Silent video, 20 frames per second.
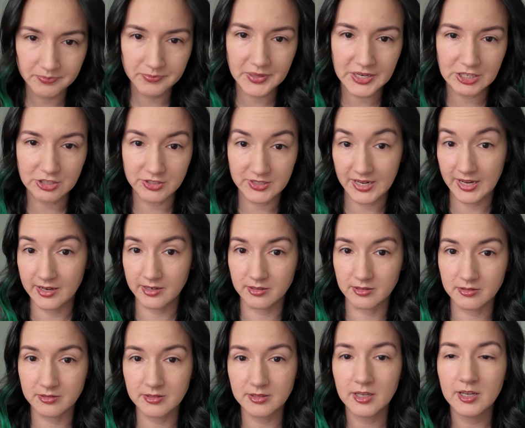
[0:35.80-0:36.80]
bigger
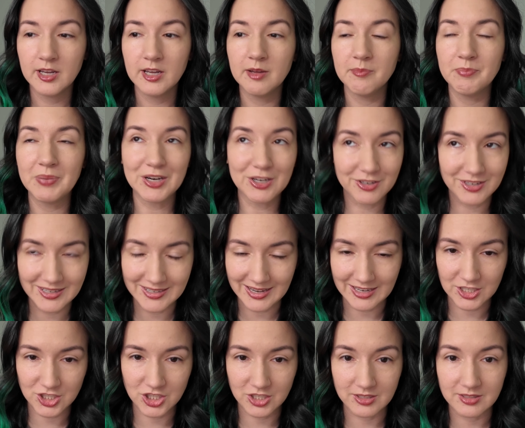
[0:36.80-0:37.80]
tales, bigger
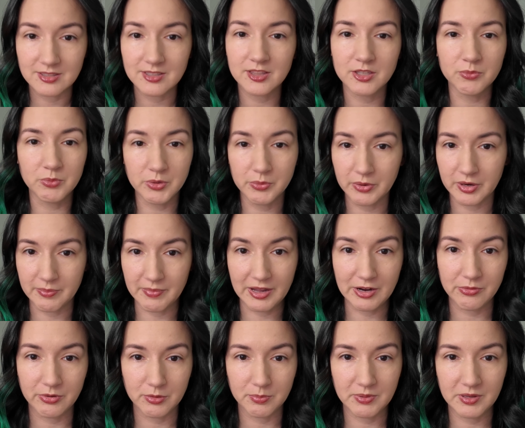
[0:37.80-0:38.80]
connections that we want to
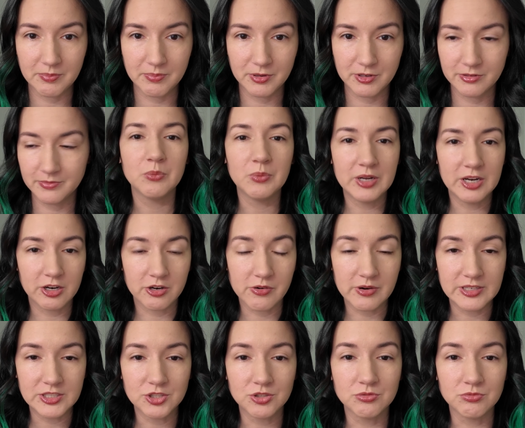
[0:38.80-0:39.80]
make with people. We are
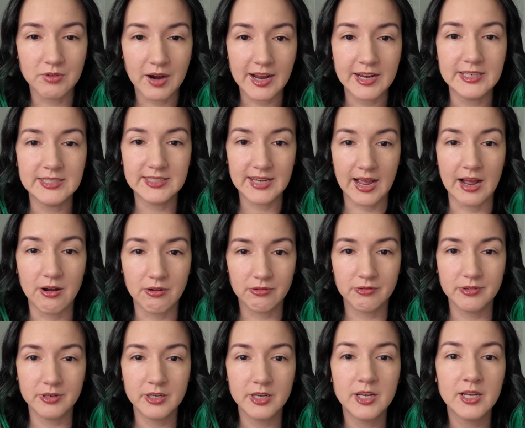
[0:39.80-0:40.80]
going to write
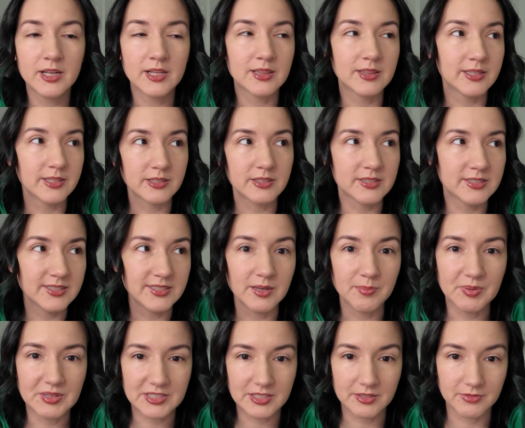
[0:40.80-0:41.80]
down little
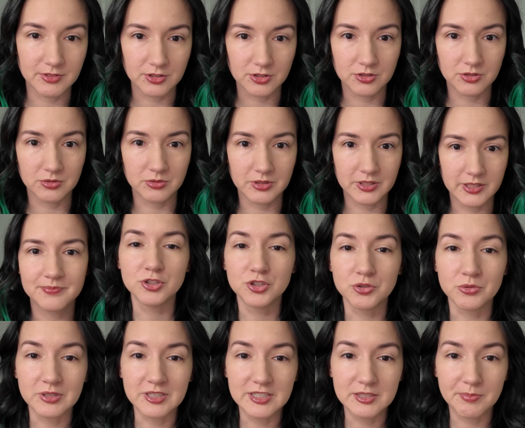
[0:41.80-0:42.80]
snippets of your story.
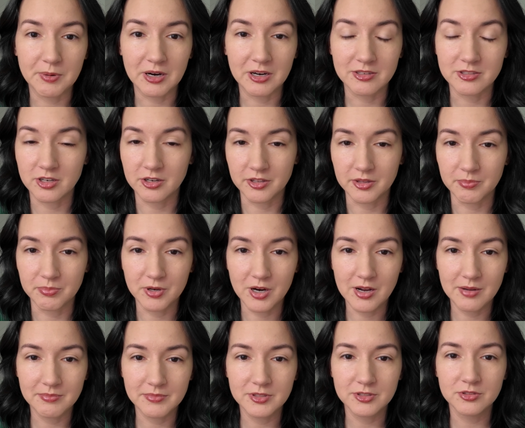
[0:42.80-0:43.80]
Story sparks are the
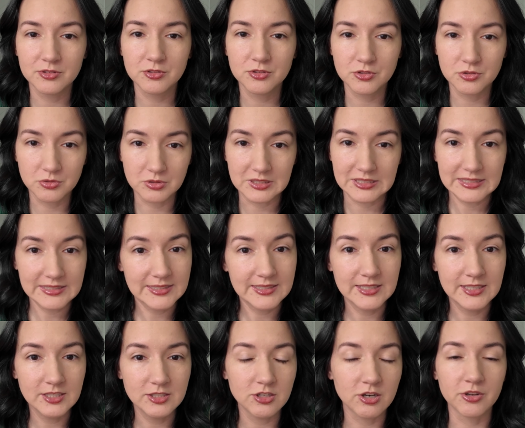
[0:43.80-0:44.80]
prompts, story
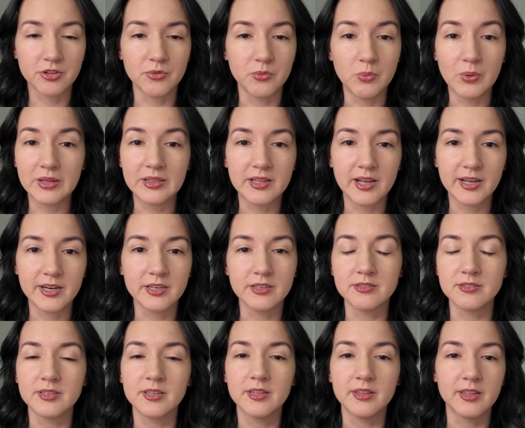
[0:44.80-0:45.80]
seeds are the
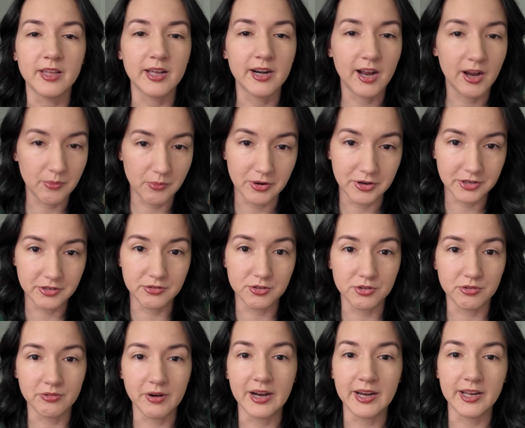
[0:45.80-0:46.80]
one-liners that I want you
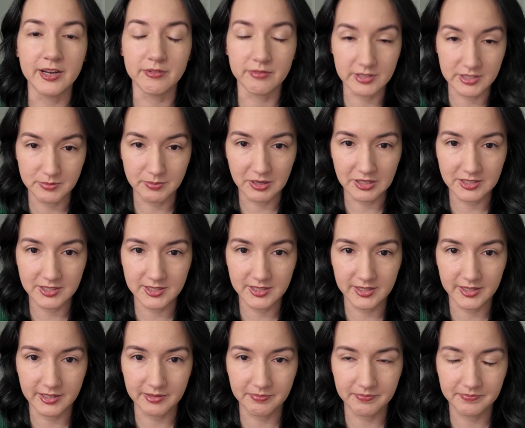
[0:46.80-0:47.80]
to write in response to
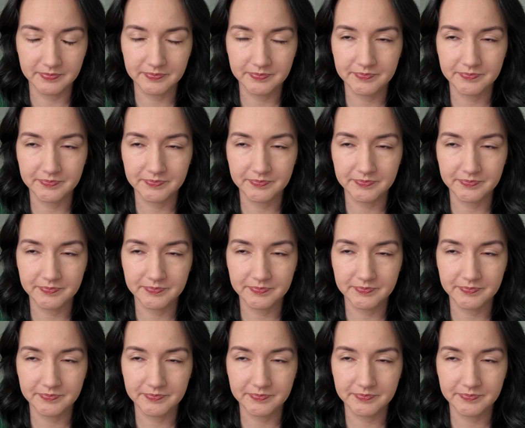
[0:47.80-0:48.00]
them.